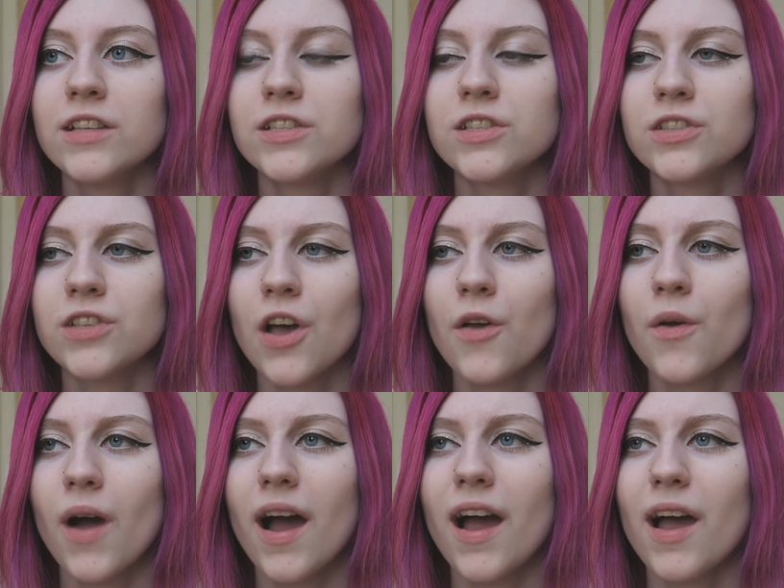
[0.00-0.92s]

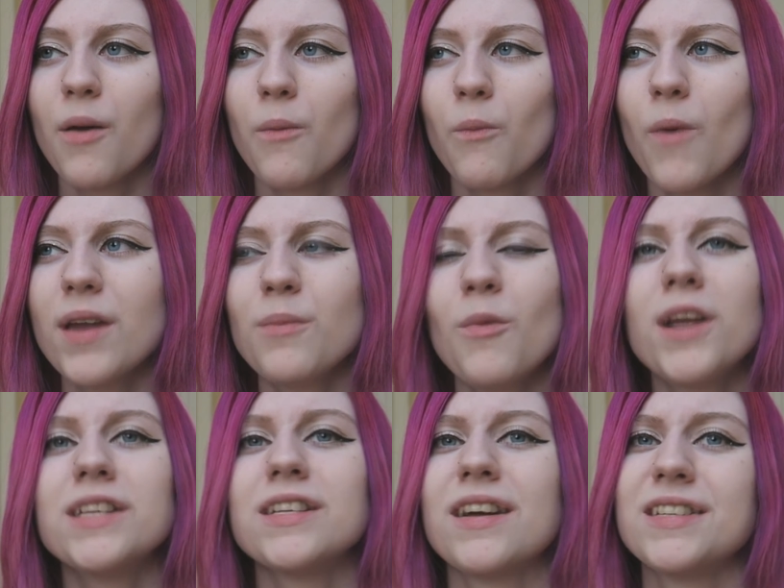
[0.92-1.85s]
So when and
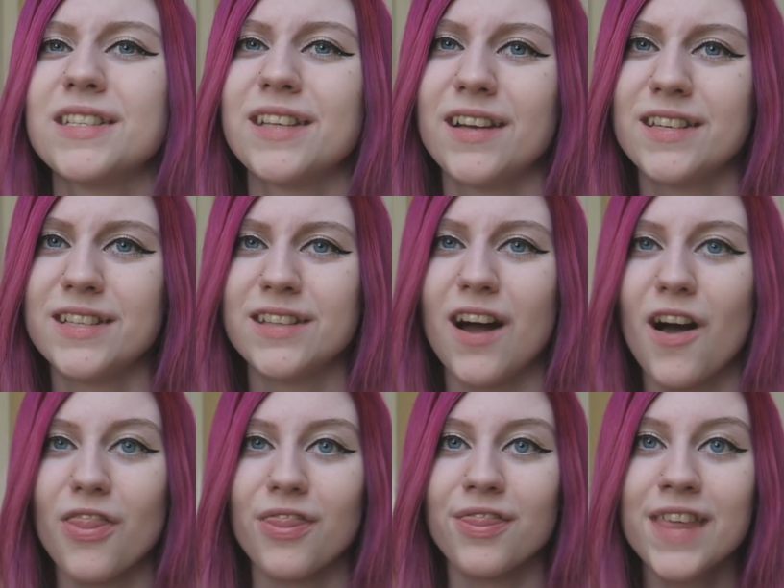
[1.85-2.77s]
why did I decide to
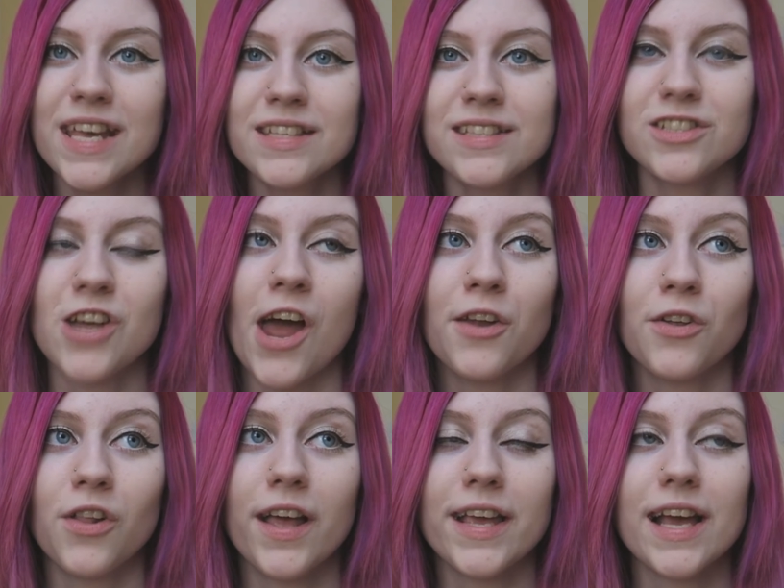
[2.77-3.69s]
start this
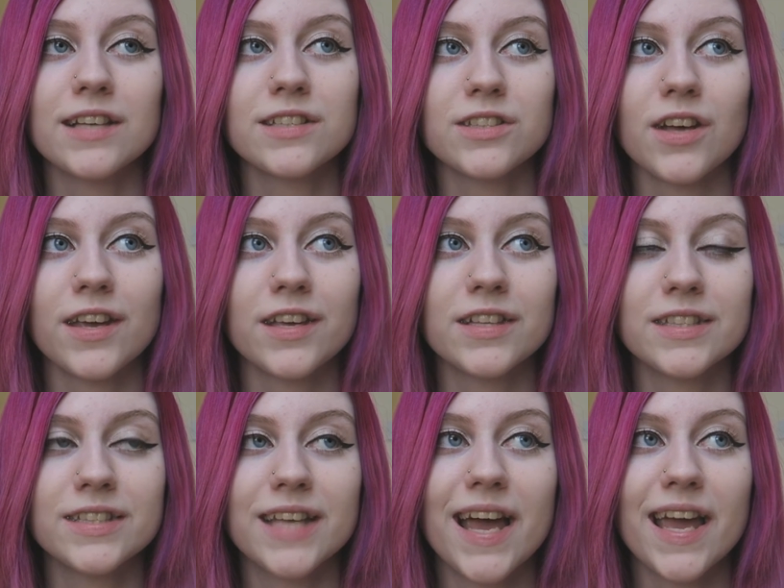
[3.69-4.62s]
channel, I guess I
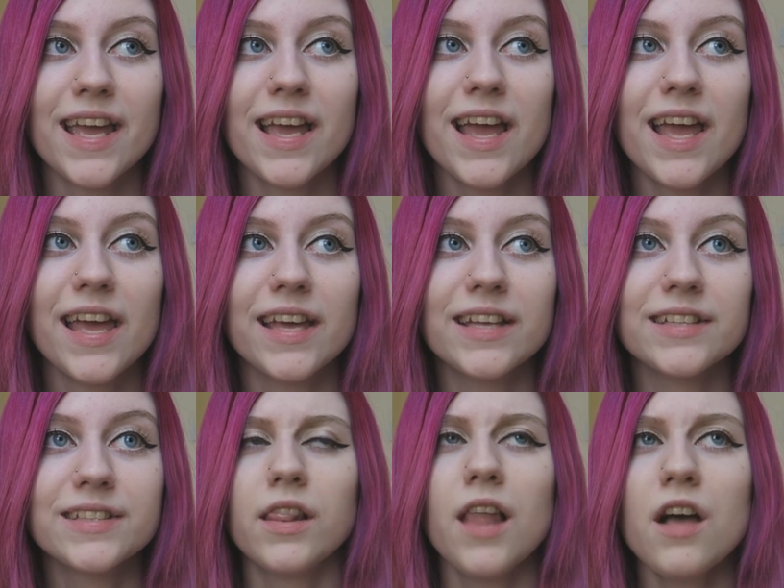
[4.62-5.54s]
can say,
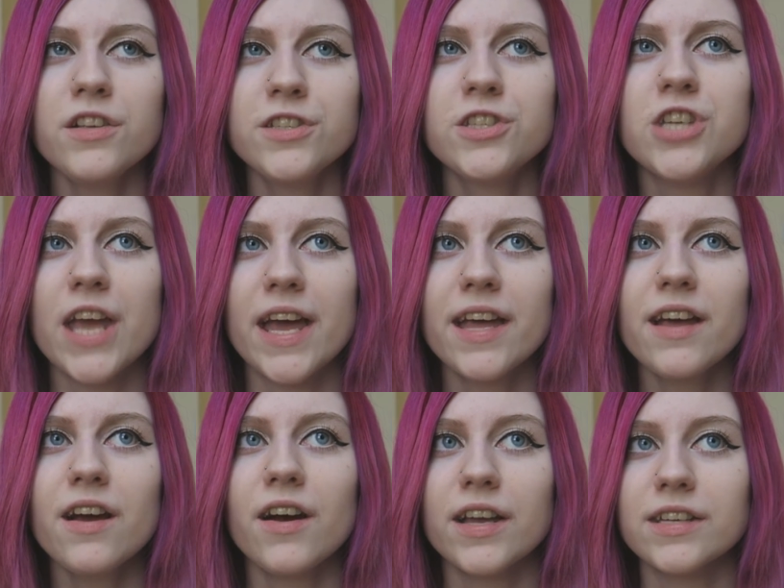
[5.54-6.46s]
is last
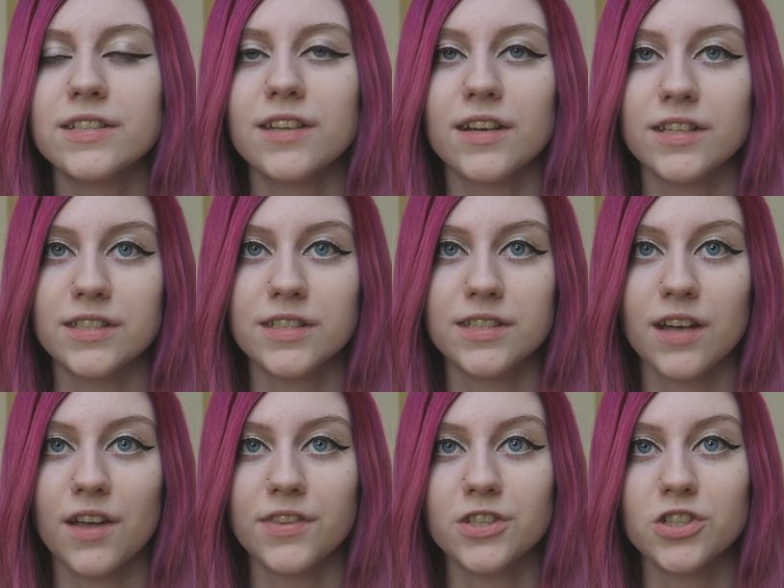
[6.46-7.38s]
year I decided to
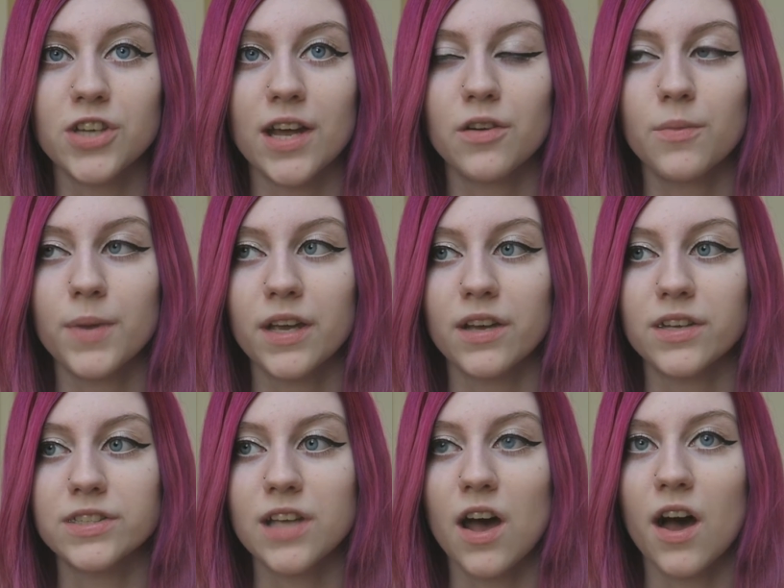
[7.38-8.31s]
start this channel because